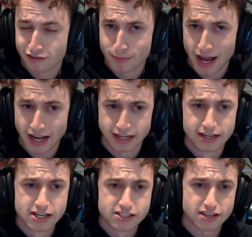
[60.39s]
of May,
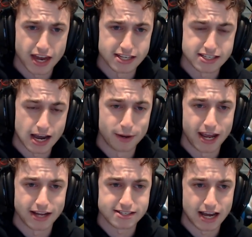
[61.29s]
so that is
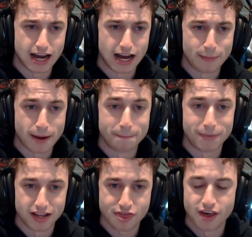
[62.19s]
coming out uh, about a
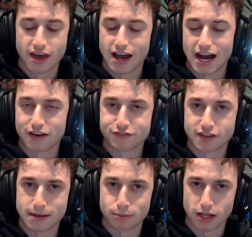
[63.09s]
month after
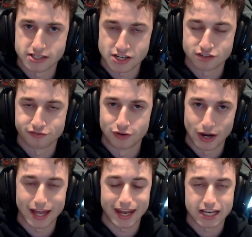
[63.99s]
the PlayStation four
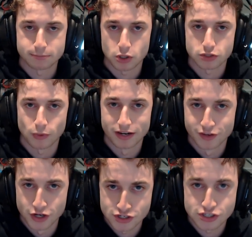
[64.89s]
and Xbox One
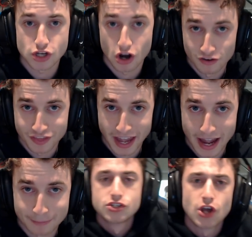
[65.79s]
versions of the
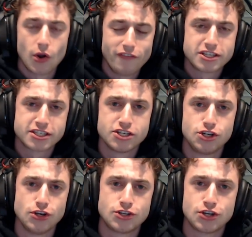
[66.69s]
game. So obviously,
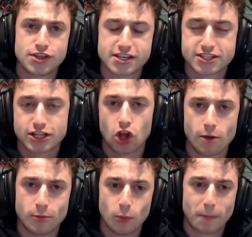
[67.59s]
due to this
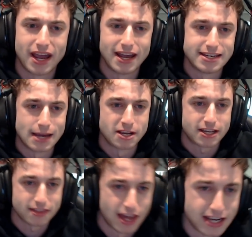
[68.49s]
global
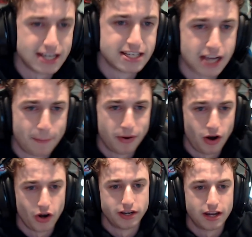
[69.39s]
pandemic that is
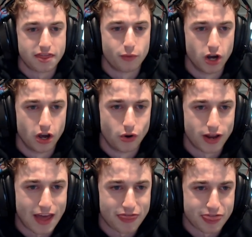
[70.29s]
upon the world
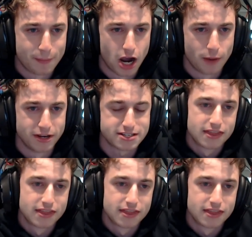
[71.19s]
at the moment,